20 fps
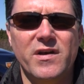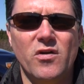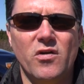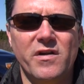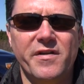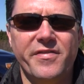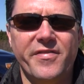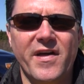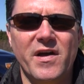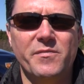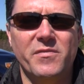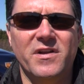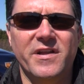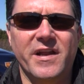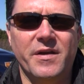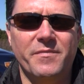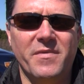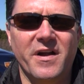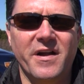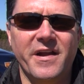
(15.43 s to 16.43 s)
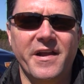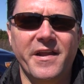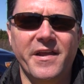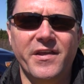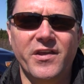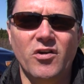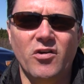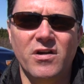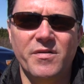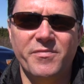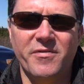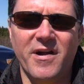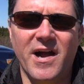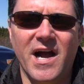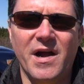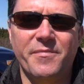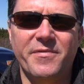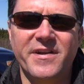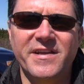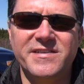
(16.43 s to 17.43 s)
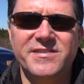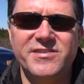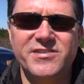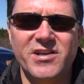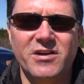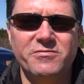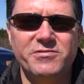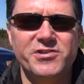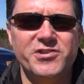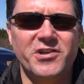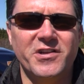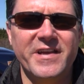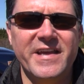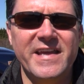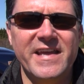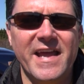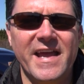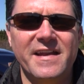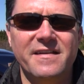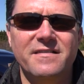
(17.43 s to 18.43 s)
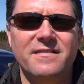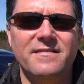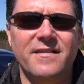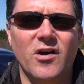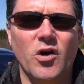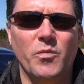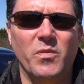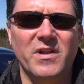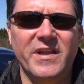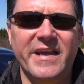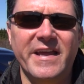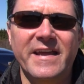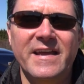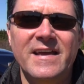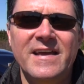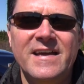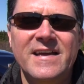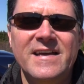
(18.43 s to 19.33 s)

Northumberland marketing your property socially and globally.